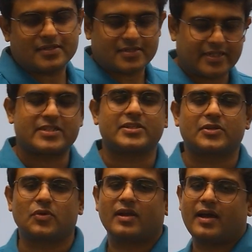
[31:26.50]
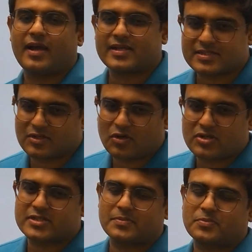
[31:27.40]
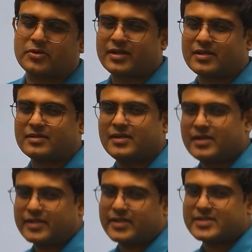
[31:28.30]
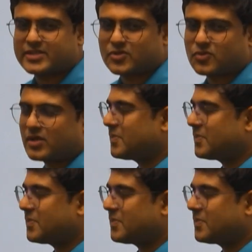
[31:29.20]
Tasty Cola has launched a product, Tasty Cola